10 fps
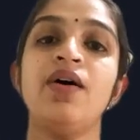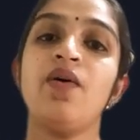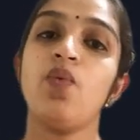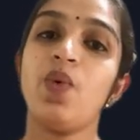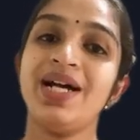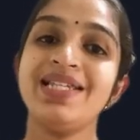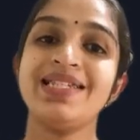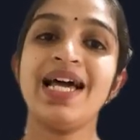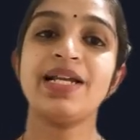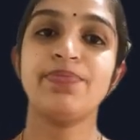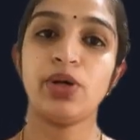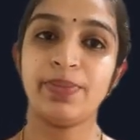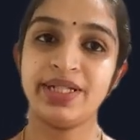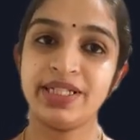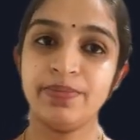Once that
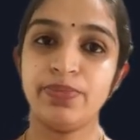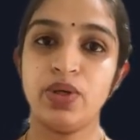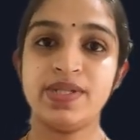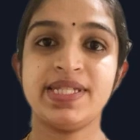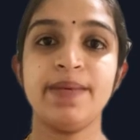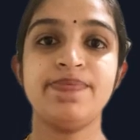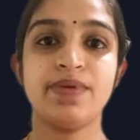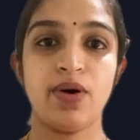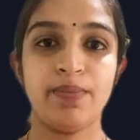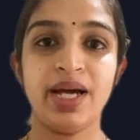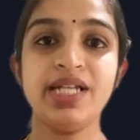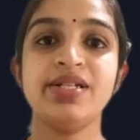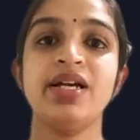momentum builds up so much,